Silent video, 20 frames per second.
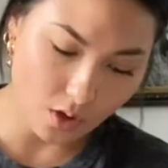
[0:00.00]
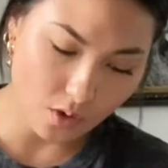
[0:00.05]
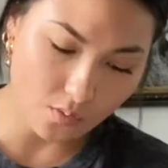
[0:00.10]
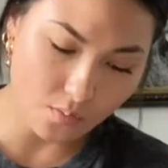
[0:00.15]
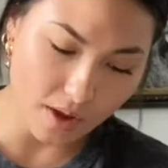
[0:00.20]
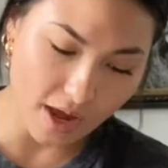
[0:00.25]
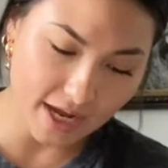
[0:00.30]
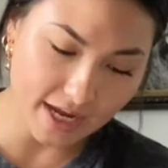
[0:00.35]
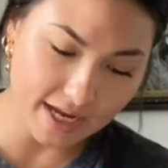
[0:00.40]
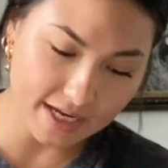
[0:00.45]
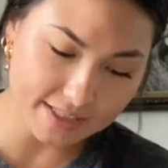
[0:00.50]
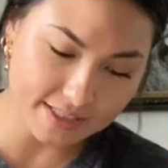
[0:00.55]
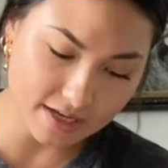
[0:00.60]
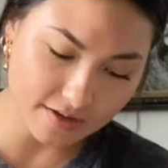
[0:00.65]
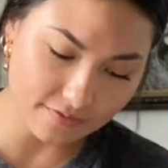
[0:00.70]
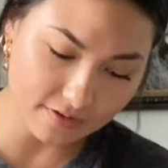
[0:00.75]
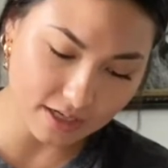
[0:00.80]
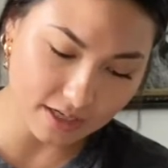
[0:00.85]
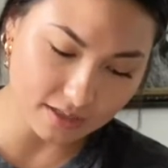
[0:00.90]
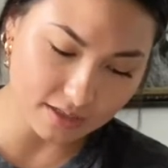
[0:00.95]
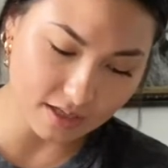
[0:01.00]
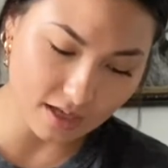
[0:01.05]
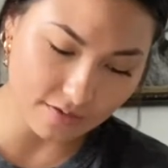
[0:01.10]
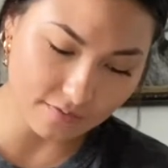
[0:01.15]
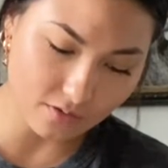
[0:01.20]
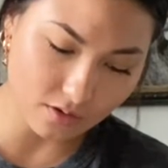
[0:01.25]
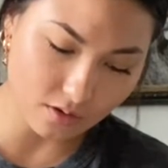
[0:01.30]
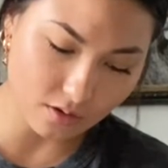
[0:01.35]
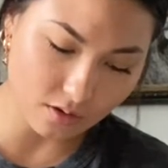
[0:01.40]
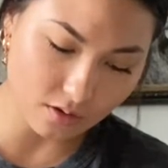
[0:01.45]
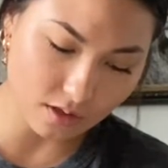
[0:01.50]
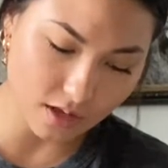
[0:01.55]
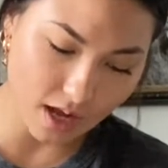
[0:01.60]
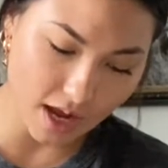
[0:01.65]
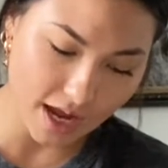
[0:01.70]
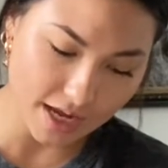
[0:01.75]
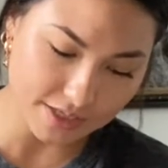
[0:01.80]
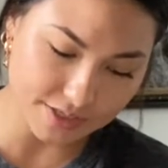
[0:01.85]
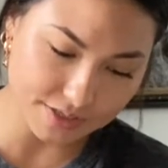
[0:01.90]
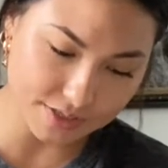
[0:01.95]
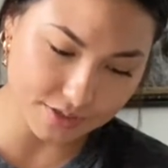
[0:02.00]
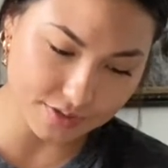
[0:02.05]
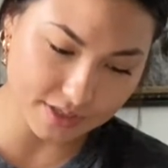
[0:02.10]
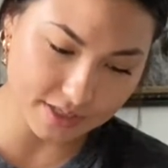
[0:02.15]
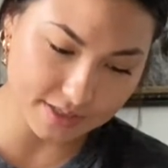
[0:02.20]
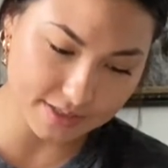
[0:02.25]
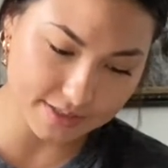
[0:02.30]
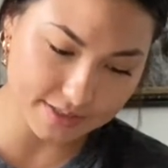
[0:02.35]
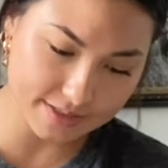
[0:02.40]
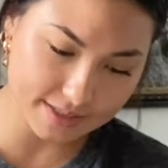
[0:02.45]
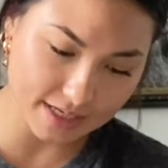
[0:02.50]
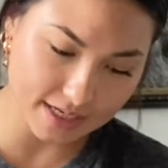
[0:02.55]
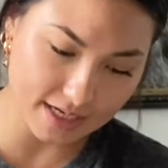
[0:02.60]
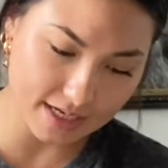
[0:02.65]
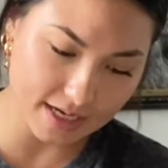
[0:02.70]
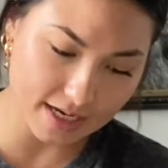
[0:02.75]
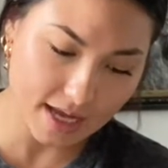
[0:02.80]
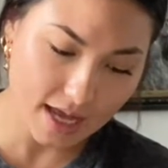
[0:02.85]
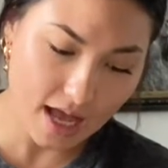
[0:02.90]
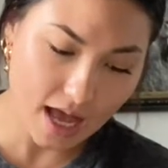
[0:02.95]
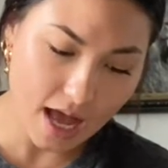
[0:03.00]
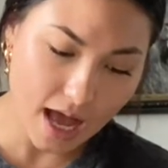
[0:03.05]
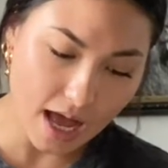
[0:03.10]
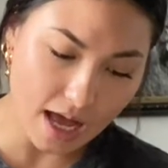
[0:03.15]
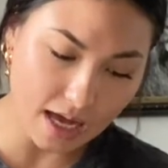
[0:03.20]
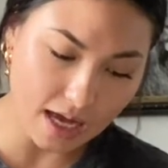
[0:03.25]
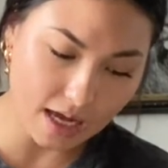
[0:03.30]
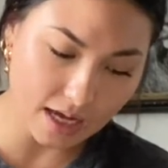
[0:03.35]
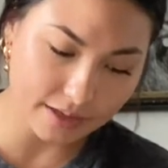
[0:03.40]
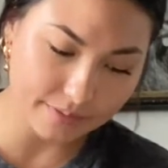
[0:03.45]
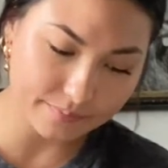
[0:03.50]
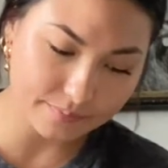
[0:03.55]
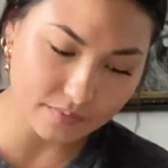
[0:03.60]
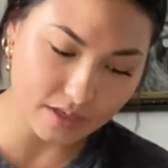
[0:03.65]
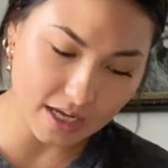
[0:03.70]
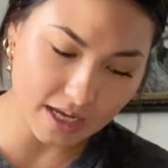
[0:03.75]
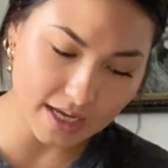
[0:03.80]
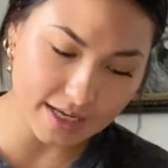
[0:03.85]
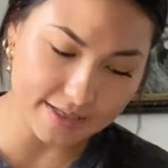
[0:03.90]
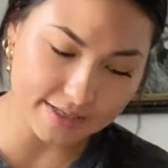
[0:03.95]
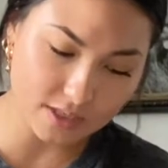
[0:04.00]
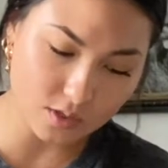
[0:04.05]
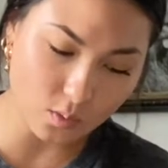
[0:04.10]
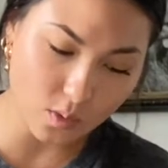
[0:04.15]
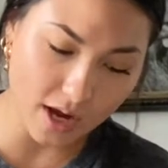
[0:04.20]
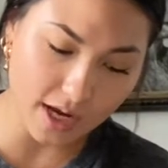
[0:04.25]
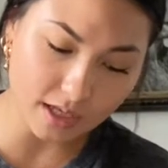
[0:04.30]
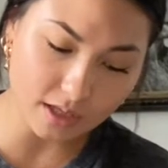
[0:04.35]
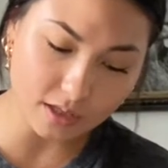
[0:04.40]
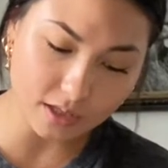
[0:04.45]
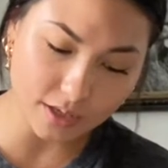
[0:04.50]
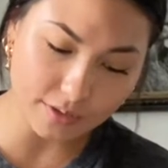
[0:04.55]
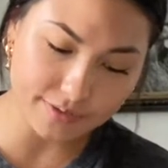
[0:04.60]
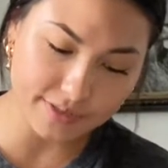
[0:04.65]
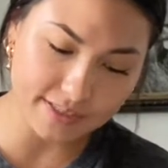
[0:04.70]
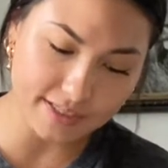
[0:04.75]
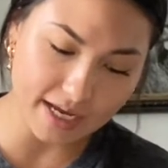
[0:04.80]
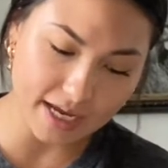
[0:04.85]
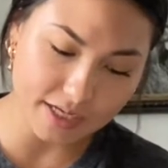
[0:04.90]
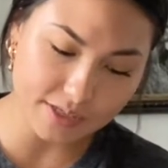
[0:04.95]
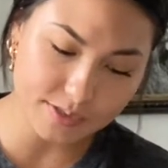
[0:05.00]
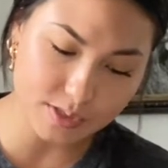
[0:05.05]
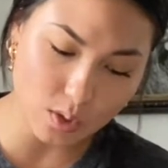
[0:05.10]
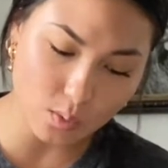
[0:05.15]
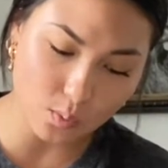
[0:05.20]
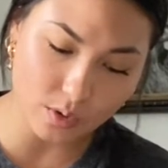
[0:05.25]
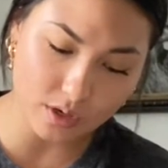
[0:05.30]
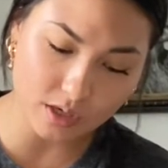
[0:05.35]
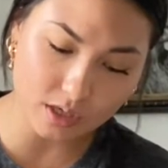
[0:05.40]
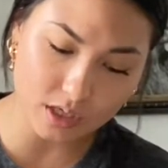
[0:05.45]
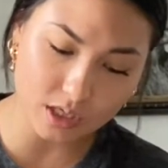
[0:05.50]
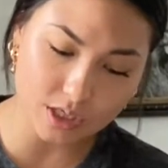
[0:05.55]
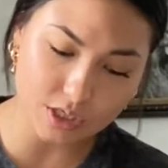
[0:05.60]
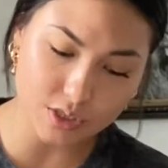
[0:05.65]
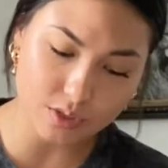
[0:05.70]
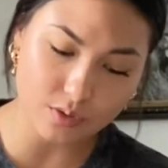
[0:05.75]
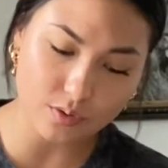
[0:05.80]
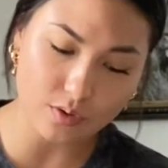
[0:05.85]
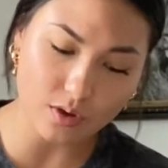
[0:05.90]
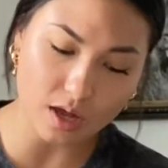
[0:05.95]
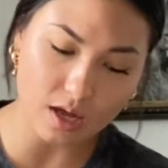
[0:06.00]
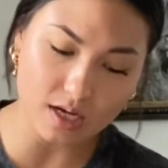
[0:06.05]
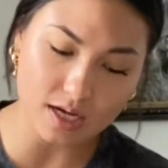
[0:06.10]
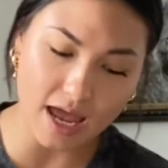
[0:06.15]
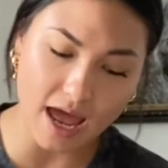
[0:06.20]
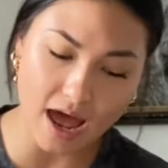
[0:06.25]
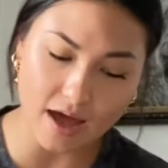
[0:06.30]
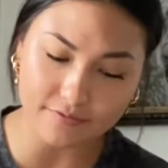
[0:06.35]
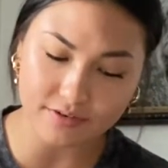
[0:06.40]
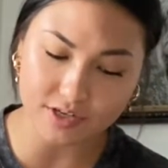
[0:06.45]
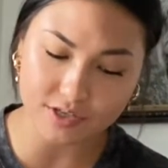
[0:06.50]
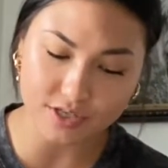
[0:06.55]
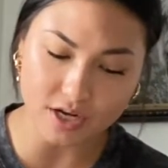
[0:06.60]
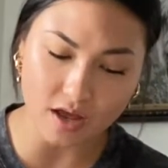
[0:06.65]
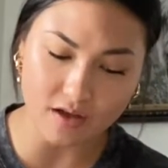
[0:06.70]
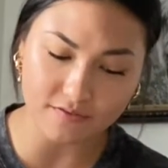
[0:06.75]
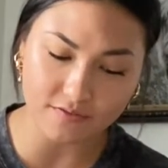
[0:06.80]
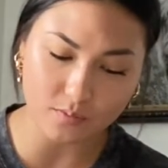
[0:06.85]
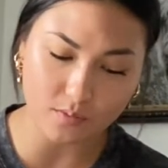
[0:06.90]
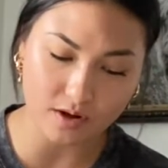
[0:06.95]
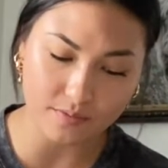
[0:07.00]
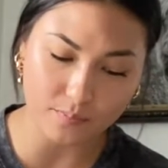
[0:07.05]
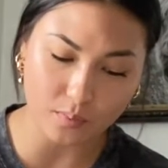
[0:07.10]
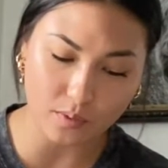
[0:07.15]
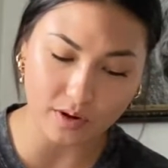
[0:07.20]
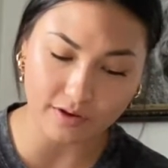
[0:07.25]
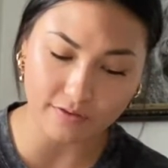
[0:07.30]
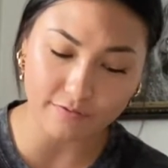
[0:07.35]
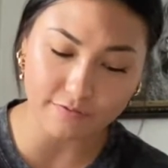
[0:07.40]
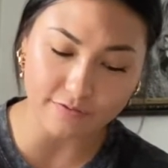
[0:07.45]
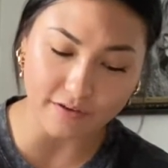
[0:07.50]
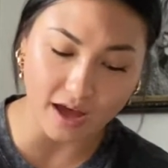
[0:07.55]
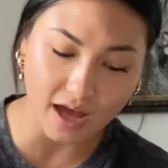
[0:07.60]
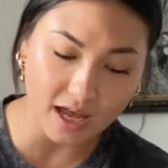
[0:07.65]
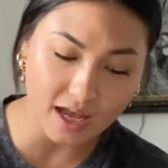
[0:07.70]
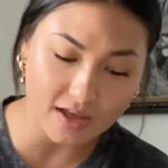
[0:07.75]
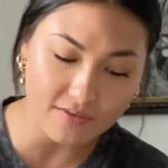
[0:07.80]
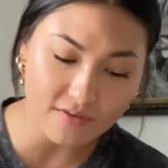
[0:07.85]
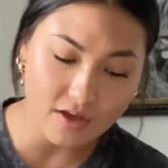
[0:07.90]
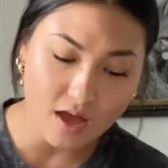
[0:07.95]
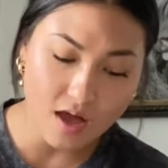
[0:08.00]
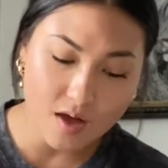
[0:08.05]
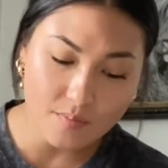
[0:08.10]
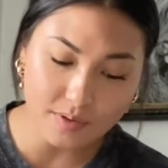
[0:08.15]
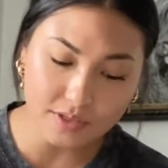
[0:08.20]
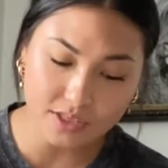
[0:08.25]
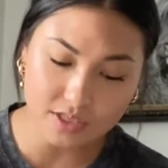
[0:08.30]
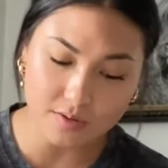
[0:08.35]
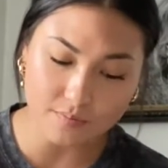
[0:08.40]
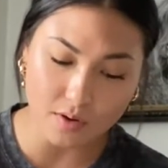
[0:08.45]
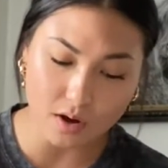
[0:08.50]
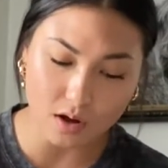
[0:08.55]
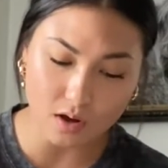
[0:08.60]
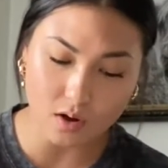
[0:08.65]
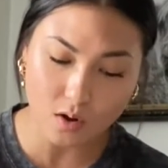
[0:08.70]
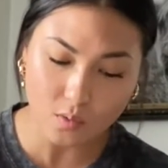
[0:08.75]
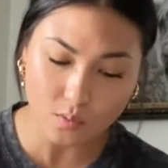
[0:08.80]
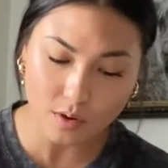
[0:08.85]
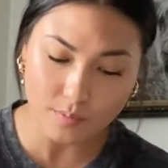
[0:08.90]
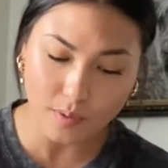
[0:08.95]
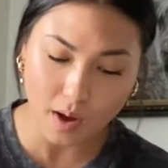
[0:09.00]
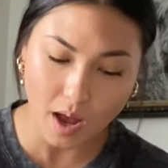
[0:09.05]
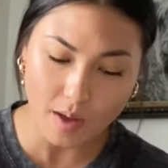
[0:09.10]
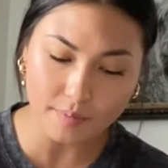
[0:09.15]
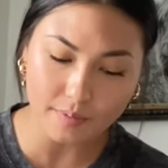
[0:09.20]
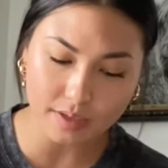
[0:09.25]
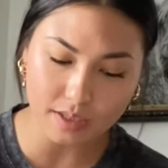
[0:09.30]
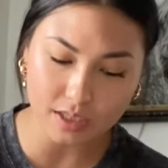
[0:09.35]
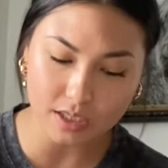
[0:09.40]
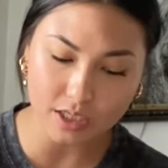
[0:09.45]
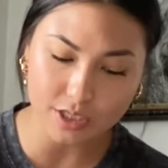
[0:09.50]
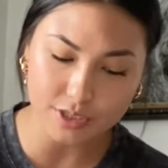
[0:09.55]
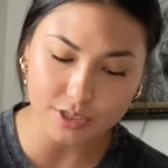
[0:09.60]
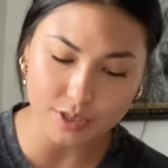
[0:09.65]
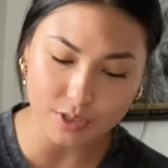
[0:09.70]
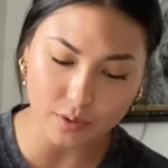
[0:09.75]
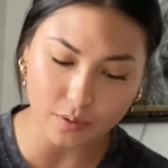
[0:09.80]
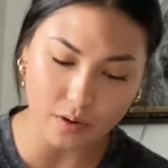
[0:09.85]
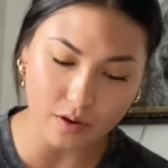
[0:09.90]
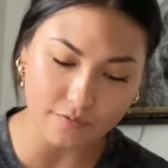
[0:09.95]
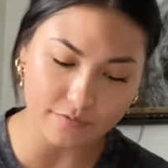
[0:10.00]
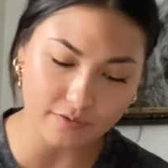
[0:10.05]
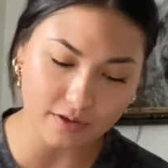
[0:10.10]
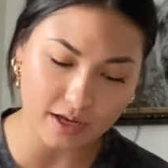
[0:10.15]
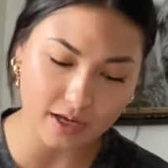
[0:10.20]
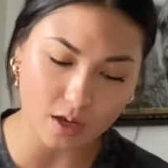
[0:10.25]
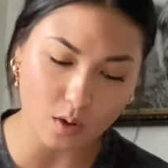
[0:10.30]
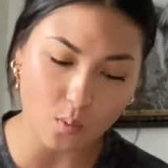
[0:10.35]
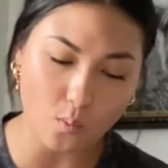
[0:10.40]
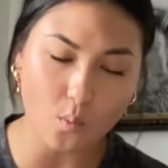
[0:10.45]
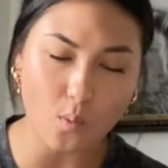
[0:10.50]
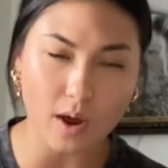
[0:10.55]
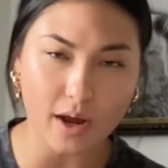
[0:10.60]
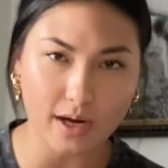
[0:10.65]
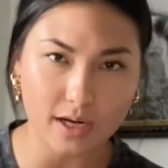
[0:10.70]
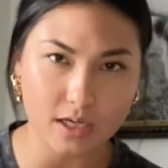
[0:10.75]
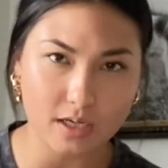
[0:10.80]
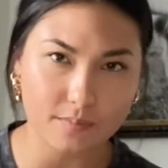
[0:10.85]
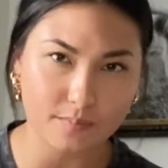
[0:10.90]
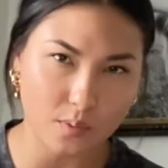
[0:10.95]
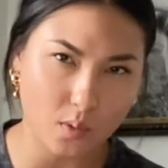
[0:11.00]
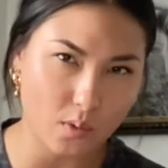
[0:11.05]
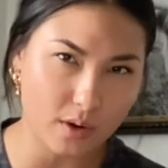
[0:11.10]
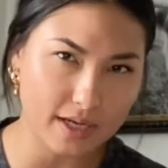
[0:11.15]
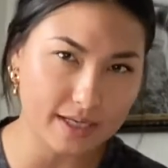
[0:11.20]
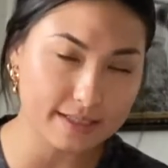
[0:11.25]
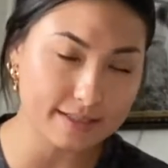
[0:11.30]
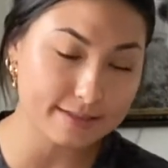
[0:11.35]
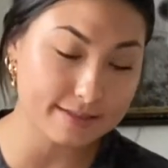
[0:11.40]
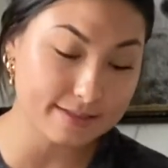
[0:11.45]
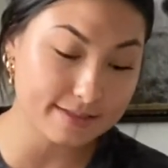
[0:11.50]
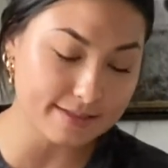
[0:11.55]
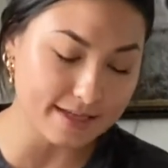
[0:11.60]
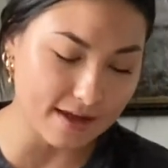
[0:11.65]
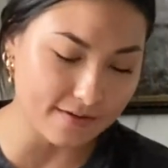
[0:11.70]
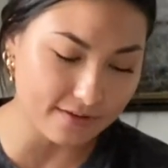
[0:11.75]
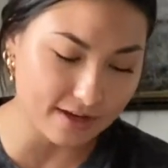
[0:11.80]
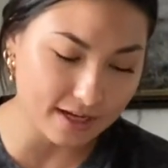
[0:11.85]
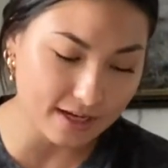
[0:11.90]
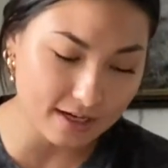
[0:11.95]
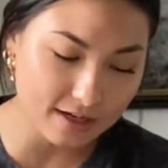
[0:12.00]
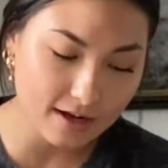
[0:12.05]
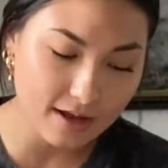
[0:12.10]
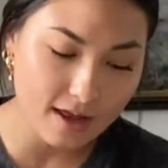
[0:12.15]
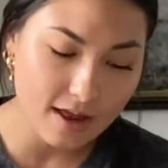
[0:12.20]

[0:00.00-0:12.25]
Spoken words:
my activity level, as you can see, is quite low today. So we're going to do an average of 1.5, but tomorrow we're probably going to do of like 1.7.